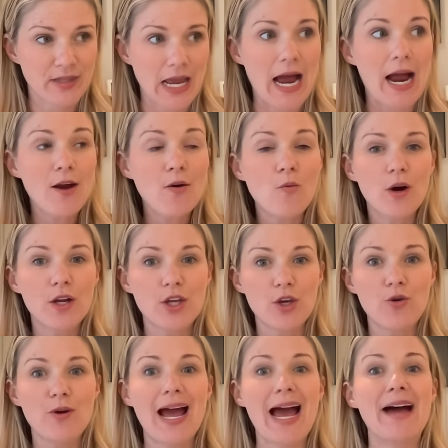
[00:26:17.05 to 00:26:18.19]
I want
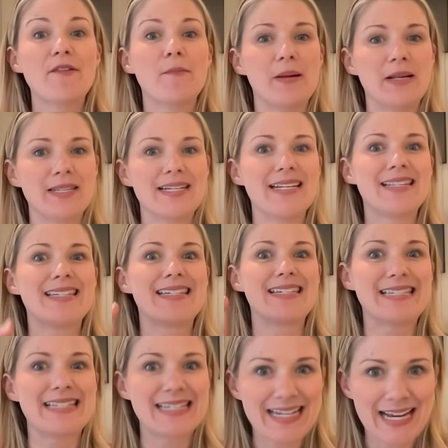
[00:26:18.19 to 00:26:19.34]
you to have a business
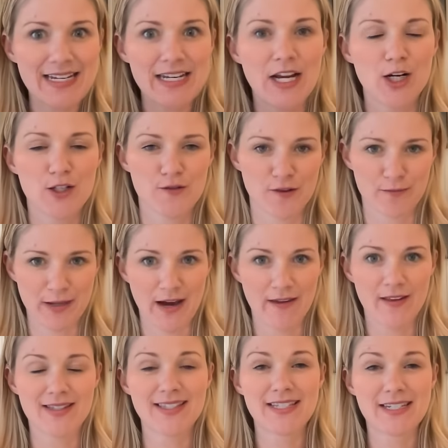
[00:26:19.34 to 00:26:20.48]
ten years from now
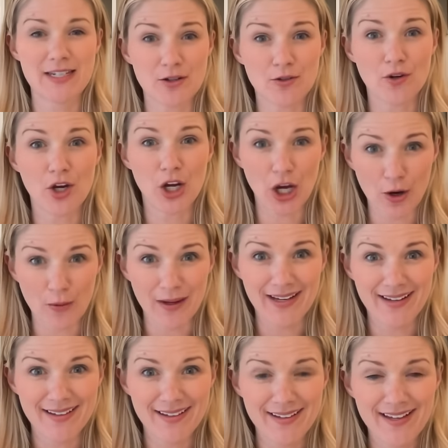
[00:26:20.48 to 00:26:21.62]
that's still going.